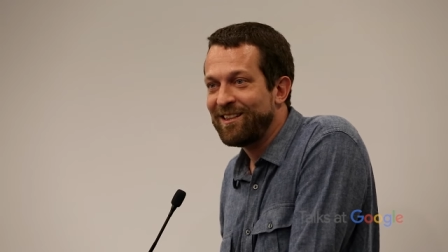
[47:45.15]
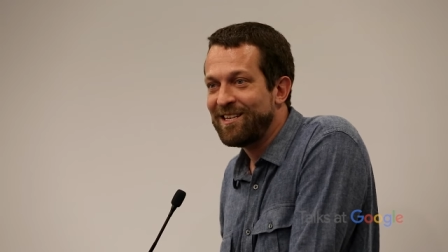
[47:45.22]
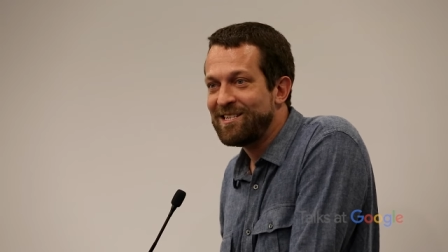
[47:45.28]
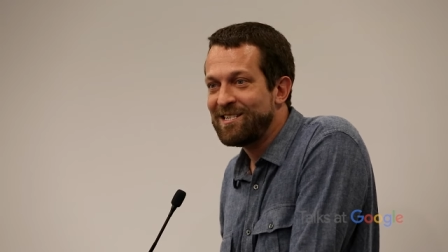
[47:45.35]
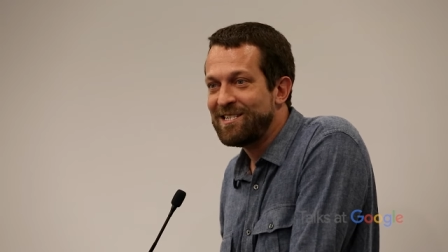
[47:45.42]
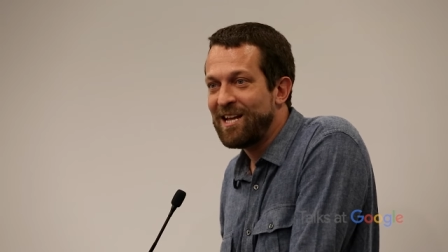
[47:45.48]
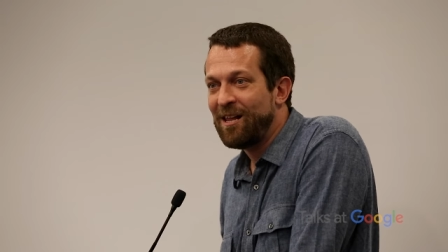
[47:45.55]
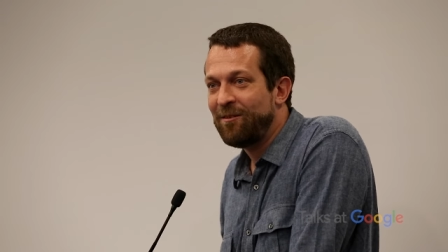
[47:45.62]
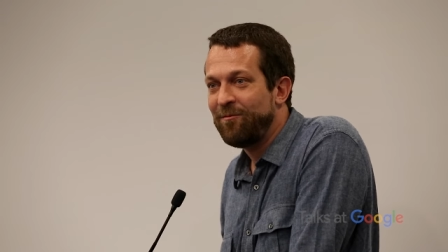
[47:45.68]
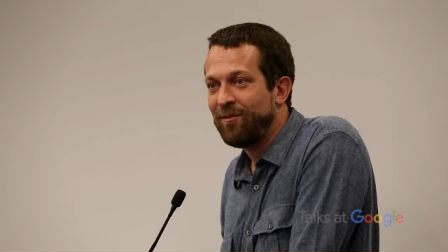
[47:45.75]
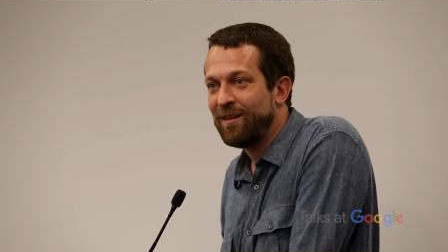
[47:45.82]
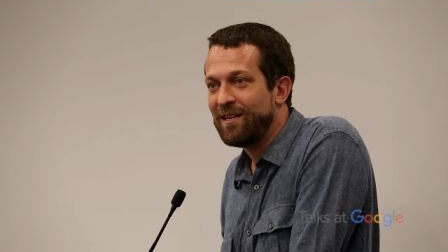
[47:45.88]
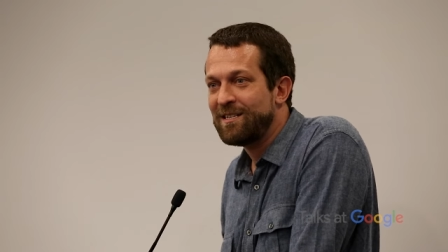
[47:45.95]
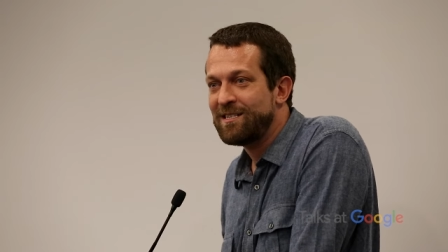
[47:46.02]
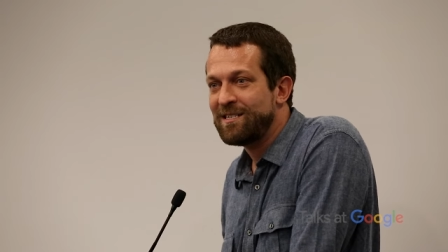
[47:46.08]
This
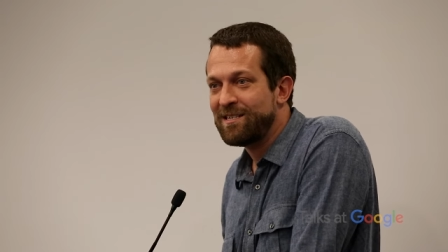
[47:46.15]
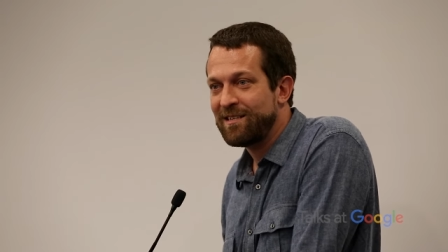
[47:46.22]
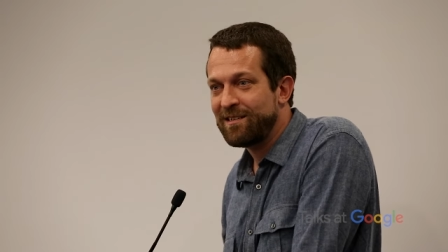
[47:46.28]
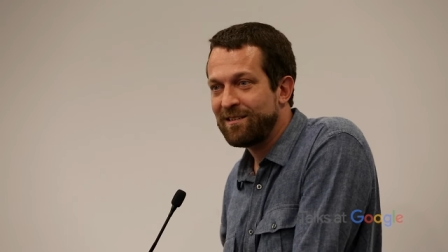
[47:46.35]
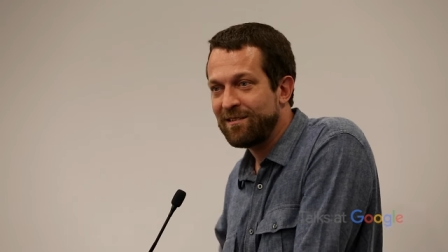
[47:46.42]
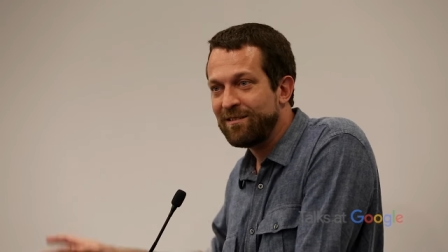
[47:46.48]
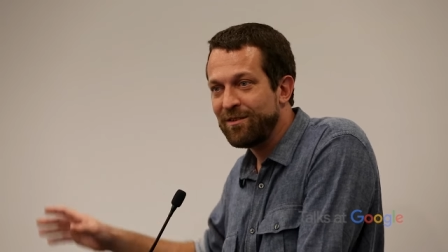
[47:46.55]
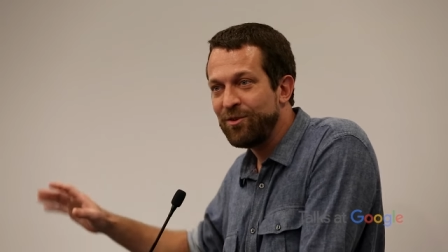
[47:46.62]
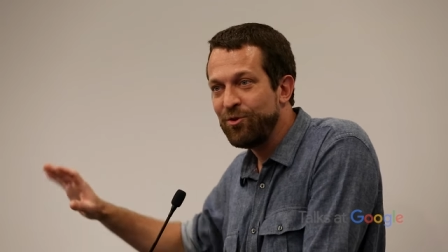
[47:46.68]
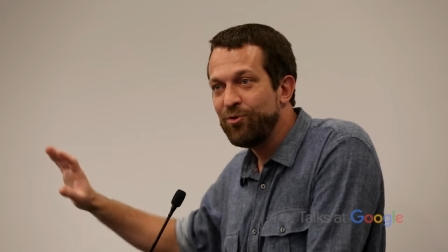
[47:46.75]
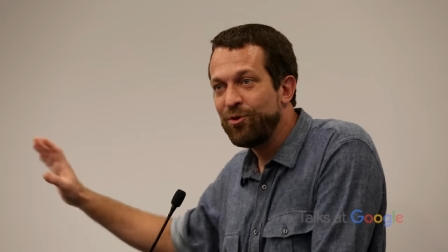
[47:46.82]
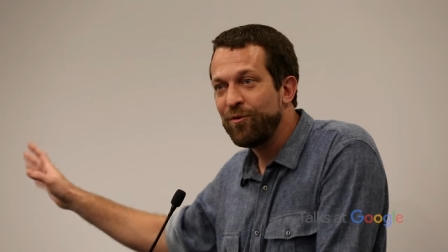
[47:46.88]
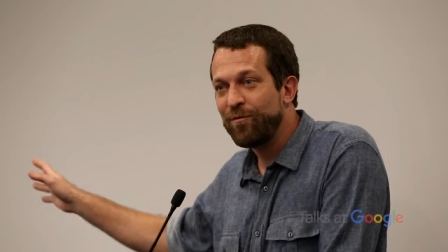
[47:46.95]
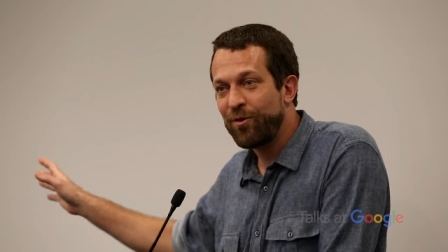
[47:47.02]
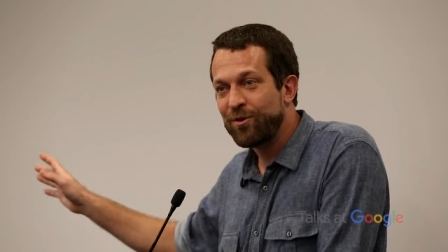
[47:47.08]
selfless
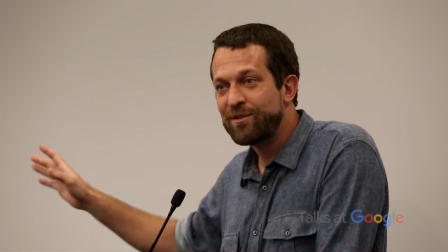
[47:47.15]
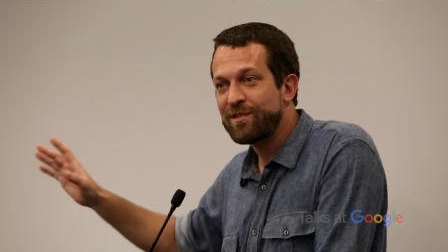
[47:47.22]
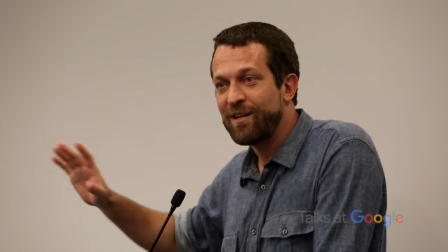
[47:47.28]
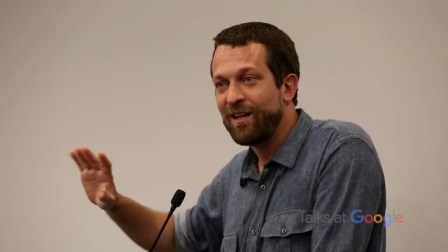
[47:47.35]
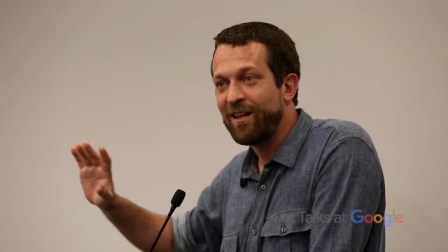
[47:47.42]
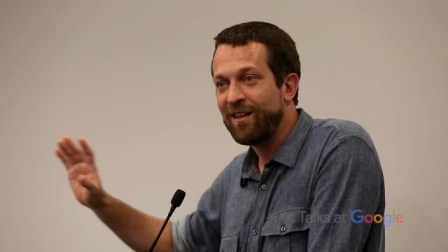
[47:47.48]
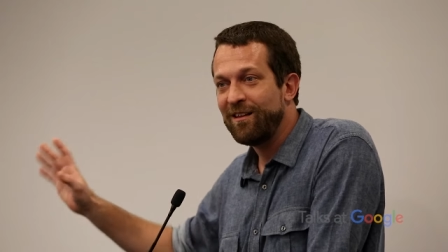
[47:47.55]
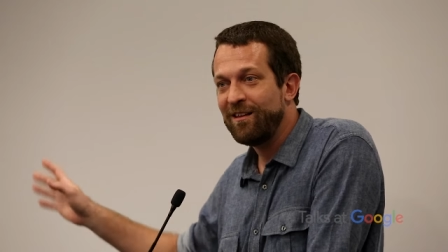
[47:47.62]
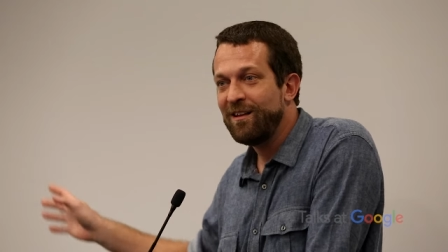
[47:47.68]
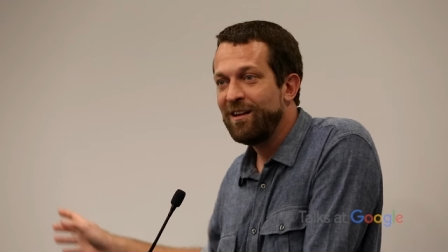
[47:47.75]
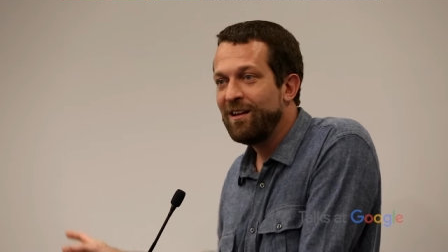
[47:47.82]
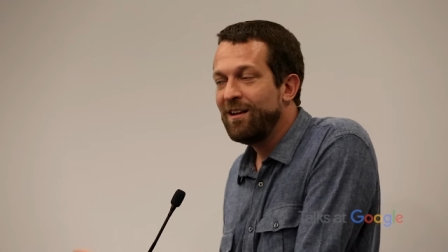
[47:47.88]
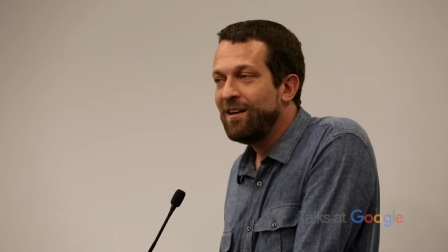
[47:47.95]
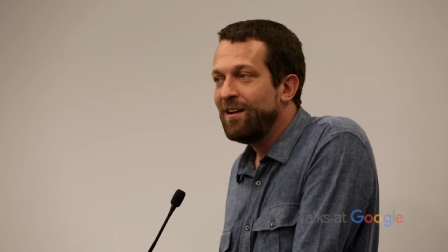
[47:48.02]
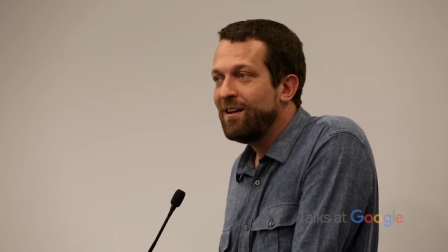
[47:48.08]
universal
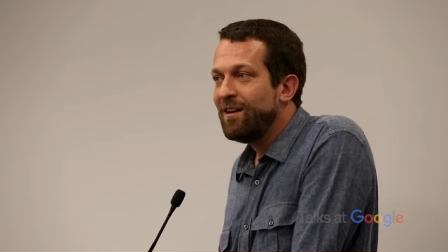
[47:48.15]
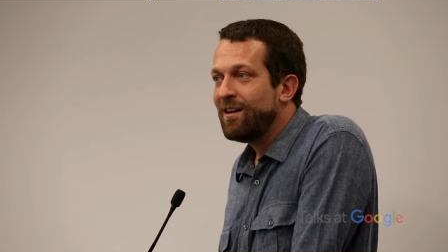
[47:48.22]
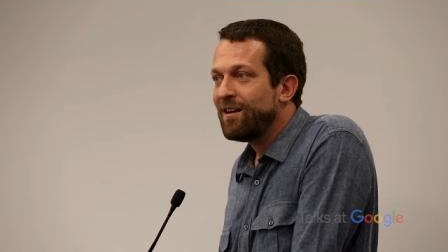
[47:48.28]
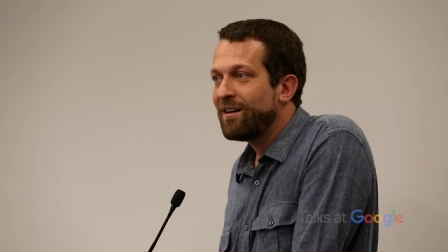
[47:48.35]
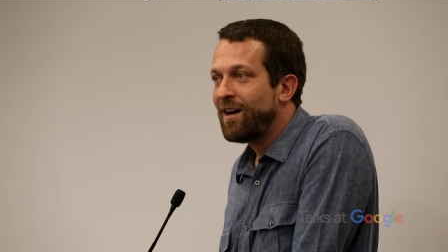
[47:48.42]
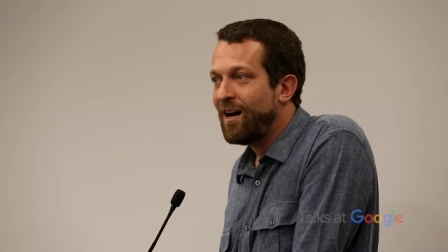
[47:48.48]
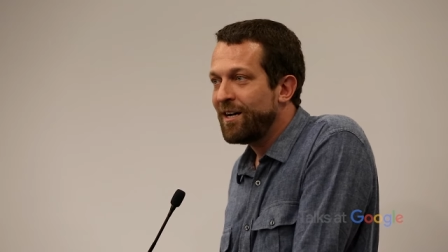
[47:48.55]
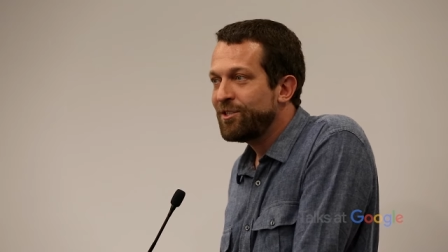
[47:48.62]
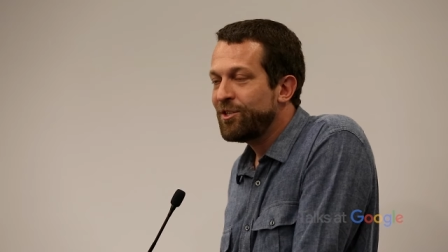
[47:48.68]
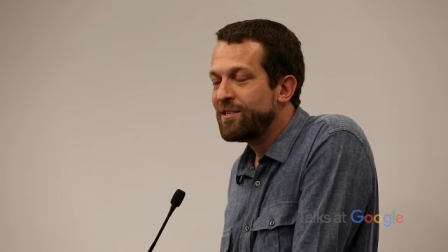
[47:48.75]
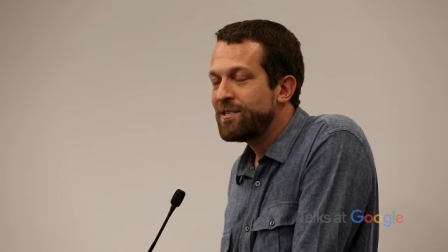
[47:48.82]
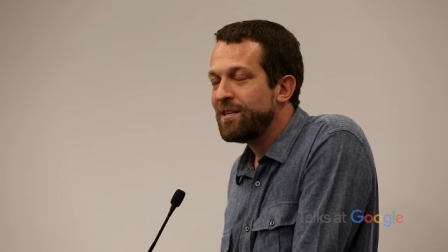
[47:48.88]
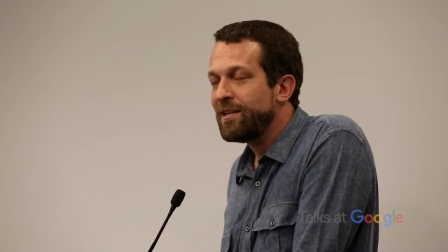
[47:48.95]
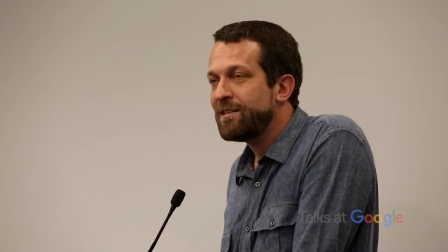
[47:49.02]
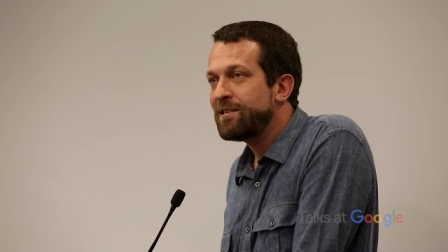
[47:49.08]

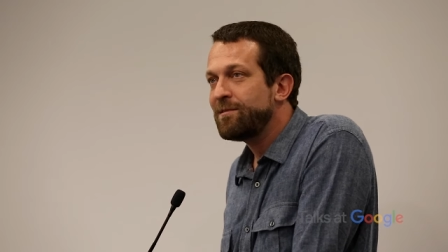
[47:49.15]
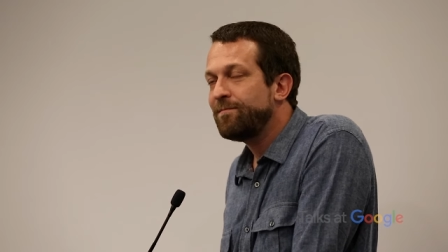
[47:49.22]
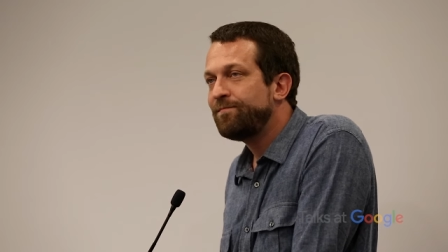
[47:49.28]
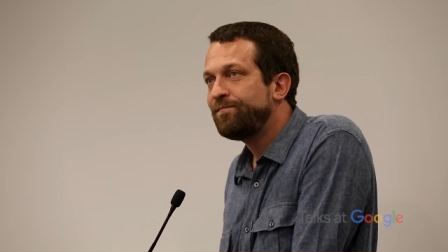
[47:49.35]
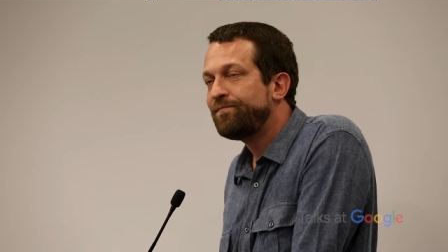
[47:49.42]
consciousness.